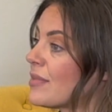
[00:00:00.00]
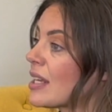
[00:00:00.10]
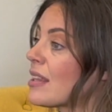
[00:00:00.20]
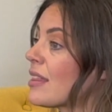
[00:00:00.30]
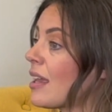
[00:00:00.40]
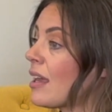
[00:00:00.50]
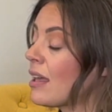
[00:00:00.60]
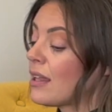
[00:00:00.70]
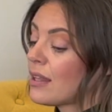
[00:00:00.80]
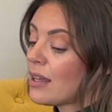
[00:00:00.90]
And I
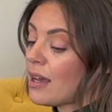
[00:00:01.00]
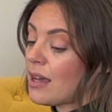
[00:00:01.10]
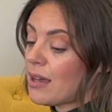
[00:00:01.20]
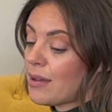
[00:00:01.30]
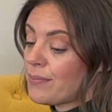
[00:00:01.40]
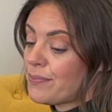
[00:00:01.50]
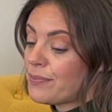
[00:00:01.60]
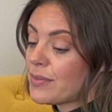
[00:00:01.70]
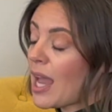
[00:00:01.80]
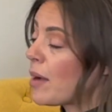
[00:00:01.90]
think
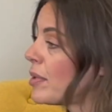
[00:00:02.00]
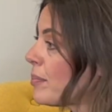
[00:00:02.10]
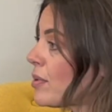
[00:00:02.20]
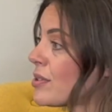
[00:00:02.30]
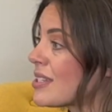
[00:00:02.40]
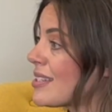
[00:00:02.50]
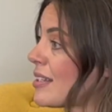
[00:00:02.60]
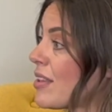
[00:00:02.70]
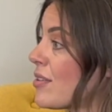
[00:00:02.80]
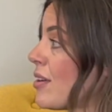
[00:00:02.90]
cabinet pulls is
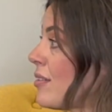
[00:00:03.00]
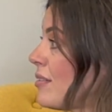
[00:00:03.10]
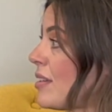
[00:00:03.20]
another